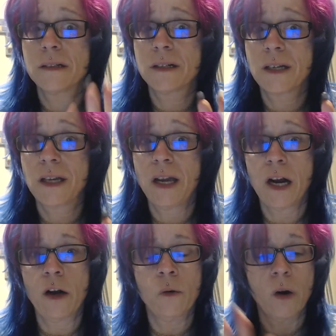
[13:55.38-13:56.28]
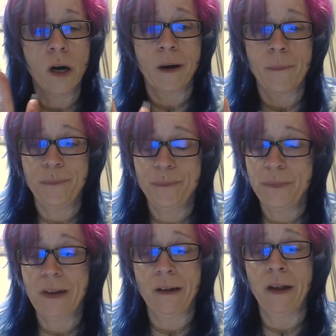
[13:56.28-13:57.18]
you know, um,
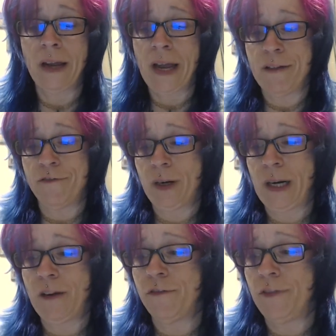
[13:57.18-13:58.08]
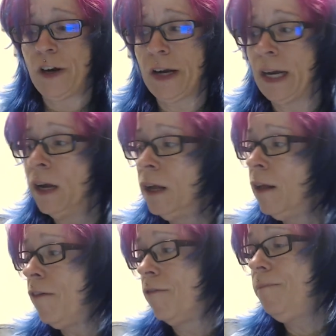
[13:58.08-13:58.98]
a, a very, very,
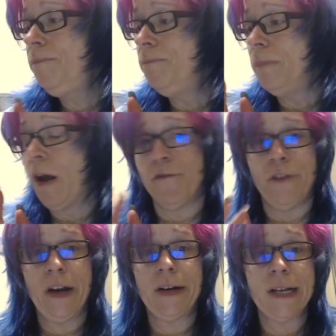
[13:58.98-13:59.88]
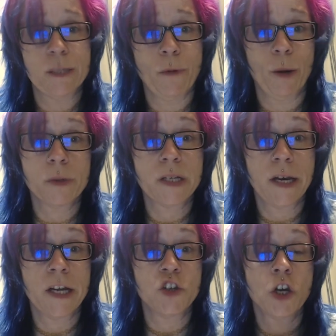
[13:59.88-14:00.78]
very small
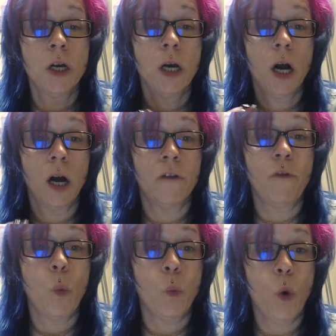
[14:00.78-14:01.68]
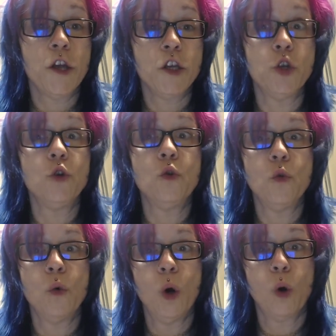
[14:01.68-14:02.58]
percentage of what
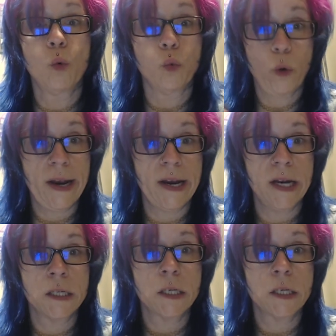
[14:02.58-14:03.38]
you raise